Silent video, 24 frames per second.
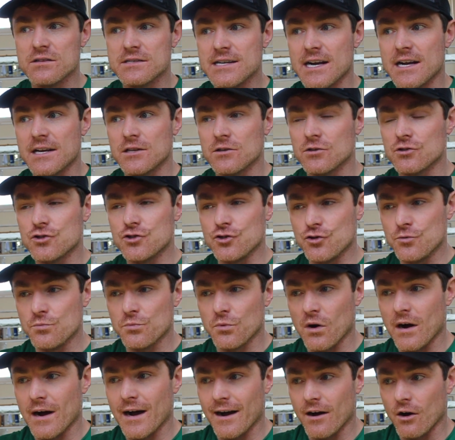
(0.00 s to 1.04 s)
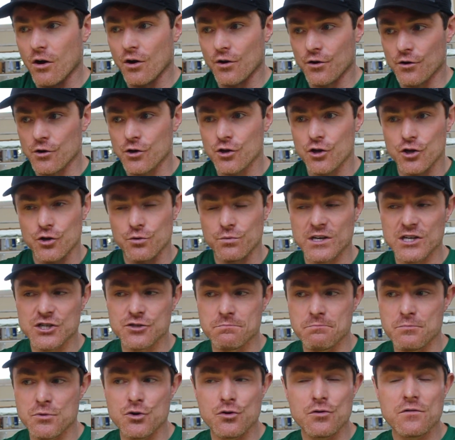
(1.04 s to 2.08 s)
Daniel Dubois, on who he's
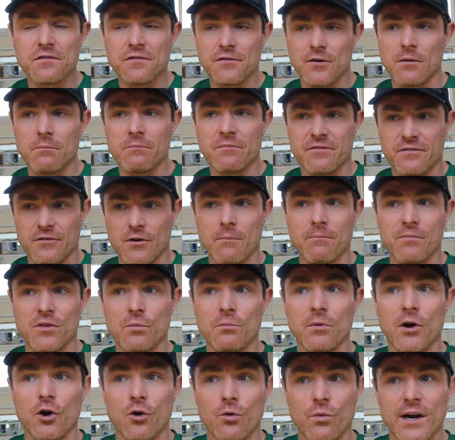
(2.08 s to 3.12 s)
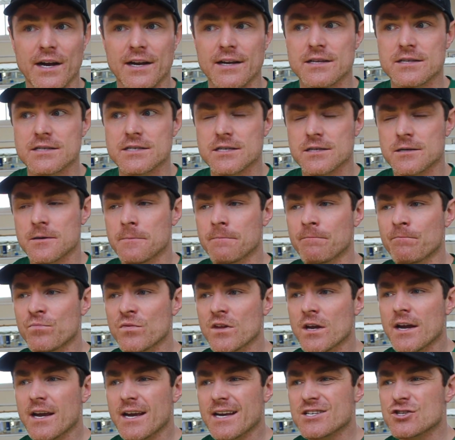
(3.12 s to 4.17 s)
moved from, from the McGuigans.
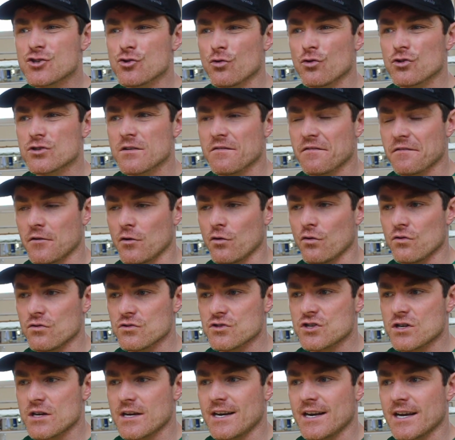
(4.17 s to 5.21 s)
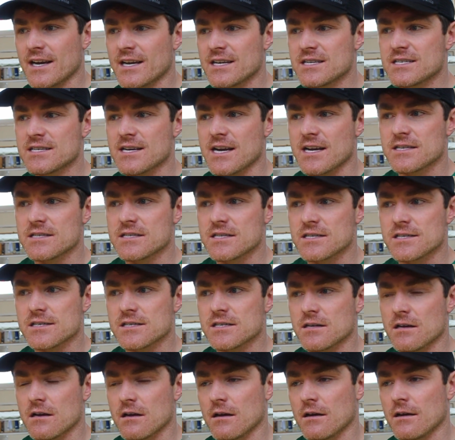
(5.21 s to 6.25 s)
It sort of falls in the consensus,
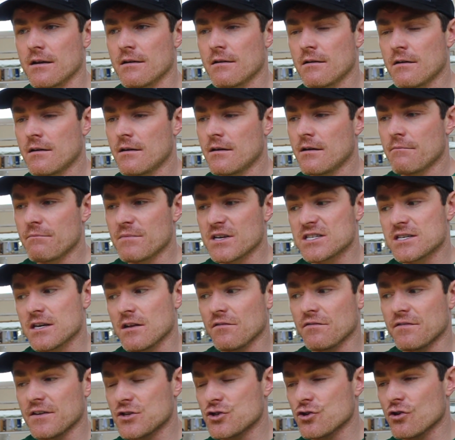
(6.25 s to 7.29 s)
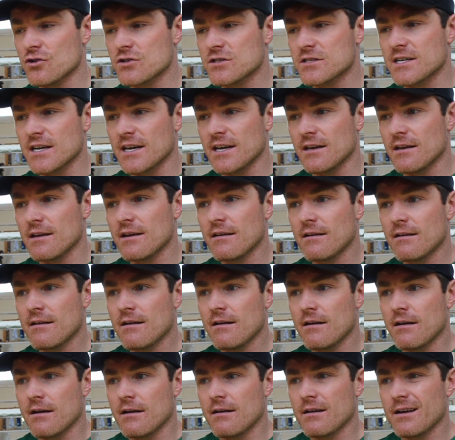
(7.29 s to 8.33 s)
uh, myself with Josh Taylor.
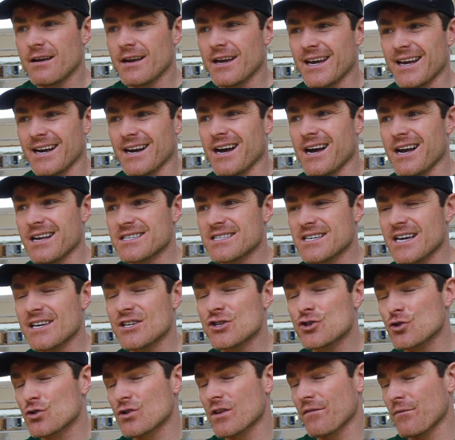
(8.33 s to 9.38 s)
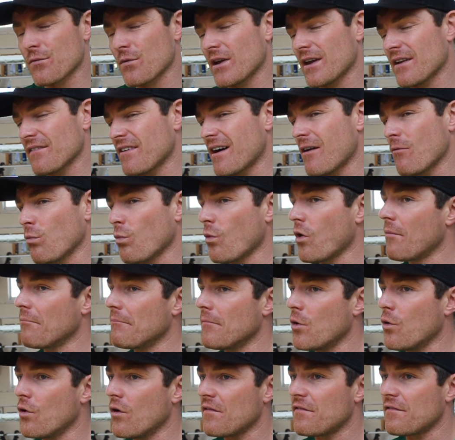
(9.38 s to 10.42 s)
In hindsight, should have we have had one
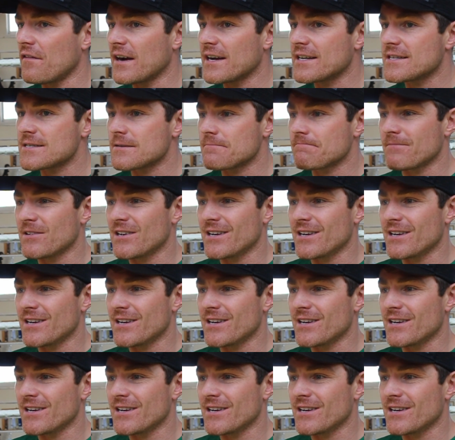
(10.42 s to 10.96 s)
more fight?